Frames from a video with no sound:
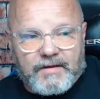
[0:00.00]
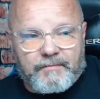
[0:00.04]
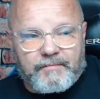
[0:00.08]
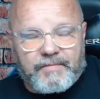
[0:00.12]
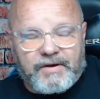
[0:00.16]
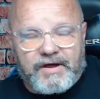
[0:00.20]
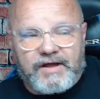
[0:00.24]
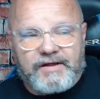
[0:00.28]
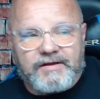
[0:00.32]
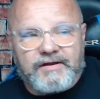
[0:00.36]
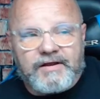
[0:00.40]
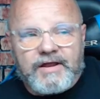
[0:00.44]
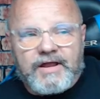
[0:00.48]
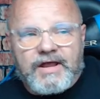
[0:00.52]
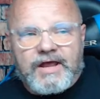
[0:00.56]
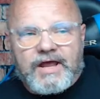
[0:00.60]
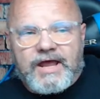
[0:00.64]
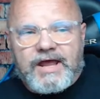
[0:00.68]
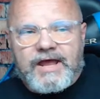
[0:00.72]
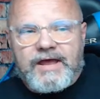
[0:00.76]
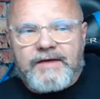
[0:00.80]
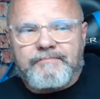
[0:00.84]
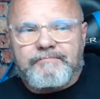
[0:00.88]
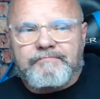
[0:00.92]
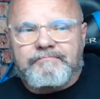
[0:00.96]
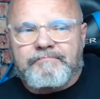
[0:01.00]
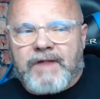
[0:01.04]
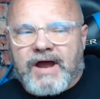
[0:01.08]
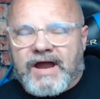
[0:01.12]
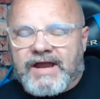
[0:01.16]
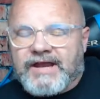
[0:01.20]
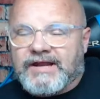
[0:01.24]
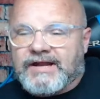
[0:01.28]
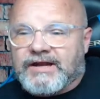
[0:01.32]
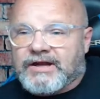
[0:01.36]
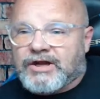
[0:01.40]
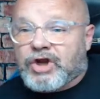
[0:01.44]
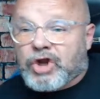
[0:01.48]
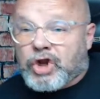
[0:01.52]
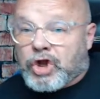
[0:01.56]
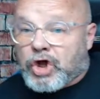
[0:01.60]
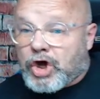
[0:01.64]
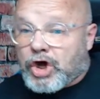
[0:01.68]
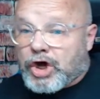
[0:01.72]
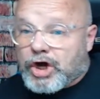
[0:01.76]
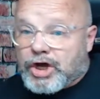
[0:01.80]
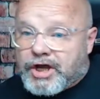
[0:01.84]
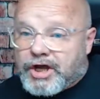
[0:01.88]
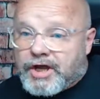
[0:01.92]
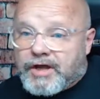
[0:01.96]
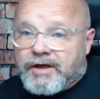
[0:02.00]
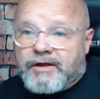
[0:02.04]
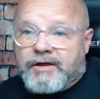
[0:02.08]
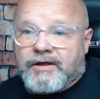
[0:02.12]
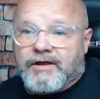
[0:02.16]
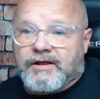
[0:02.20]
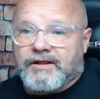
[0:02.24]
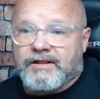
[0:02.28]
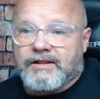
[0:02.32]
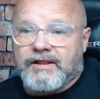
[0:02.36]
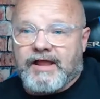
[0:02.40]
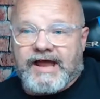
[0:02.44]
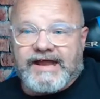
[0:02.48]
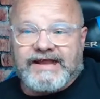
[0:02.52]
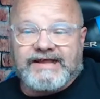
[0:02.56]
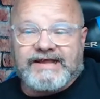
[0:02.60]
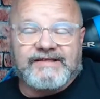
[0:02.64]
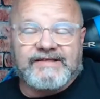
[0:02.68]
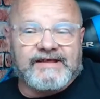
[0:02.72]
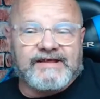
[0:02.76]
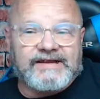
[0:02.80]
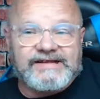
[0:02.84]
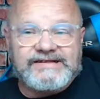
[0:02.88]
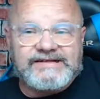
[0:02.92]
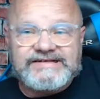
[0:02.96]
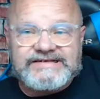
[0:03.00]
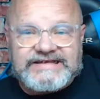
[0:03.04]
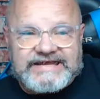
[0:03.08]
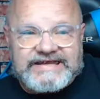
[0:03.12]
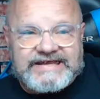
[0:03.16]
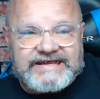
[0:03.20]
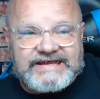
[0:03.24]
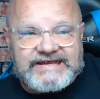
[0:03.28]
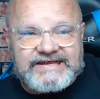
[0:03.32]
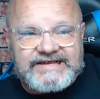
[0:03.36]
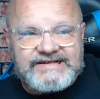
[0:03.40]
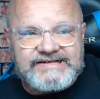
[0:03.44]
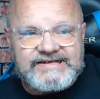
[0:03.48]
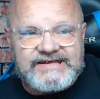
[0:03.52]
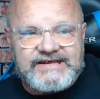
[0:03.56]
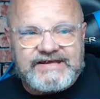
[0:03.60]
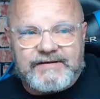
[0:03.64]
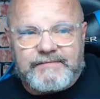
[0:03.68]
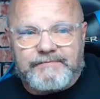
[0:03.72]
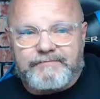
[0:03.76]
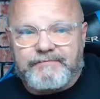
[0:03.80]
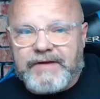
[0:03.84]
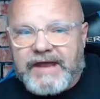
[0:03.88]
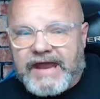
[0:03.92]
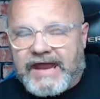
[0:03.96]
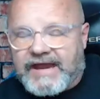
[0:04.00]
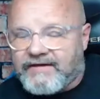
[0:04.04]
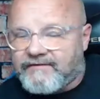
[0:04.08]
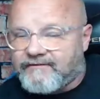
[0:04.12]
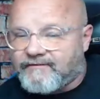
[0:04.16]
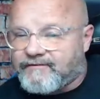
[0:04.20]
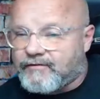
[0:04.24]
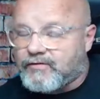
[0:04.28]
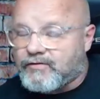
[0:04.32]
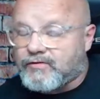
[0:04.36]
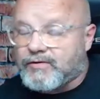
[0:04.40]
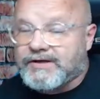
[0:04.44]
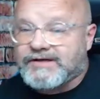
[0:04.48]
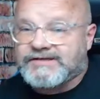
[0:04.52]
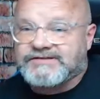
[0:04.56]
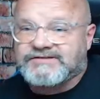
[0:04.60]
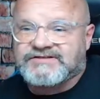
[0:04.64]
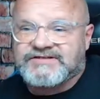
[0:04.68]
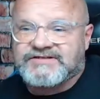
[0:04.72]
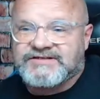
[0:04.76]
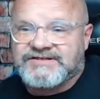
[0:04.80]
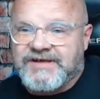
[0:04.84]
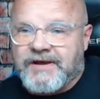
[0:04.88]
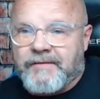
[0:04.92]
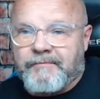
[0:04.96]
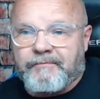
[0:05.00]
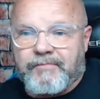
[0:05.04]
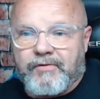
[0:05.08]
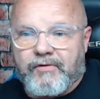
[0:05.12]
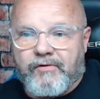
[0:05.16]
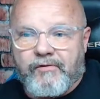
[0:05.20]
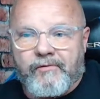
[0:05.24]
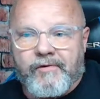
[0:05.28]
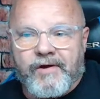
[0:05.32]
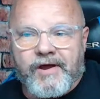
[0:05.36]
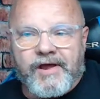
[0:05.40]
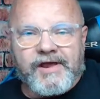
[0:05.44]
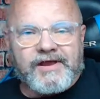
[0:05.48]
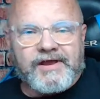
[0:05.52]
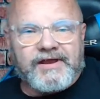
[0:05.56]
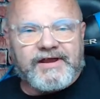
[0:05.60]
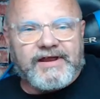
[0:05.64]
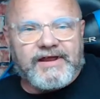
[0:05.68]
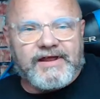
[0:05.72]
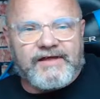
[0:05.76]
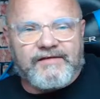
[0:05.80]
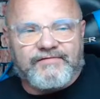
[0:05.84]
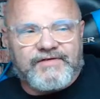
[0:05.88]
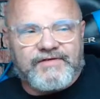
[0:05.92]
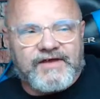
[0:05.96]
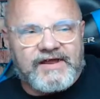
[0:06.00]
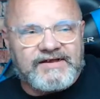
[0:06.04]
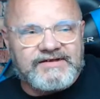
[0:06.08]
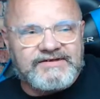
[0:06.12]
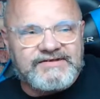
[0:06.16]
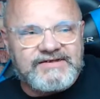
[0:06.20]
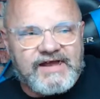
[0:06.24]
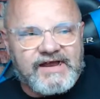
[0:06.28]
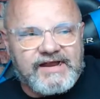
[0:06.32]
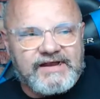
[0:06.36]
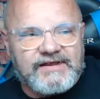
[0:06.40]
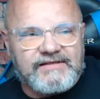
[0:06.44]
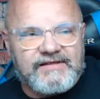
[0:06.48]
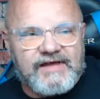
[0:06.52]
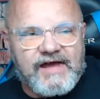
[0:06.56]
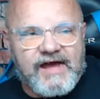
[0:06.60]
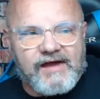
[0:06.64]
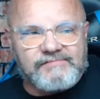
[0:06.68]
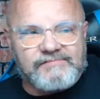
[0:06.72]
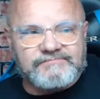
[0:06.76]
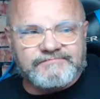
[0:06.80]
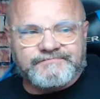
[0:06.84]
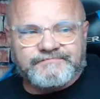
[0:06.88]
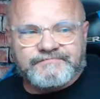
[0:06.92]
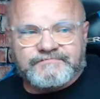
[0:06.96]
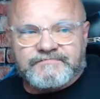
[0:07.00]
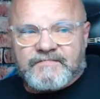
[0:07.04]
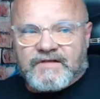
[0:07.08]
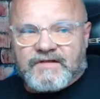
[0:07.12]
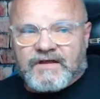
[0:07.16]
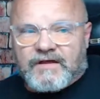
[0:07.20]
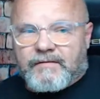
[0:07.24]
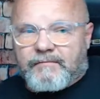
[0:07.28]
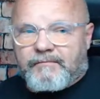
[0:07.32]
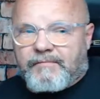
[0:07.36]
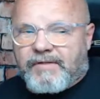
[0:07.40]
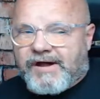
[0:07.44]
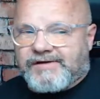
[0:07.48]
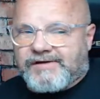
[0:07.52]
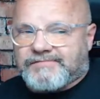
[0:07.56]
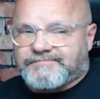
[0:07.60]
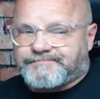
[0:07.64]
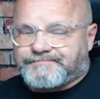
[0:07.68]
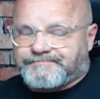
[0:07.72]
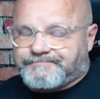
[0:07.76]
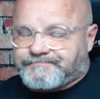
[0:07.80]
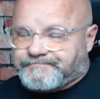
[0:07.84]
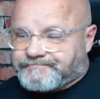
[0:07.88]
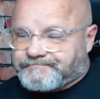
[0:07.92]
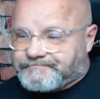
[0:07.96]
but it might look like that it's easy and painful and simple and things like that, but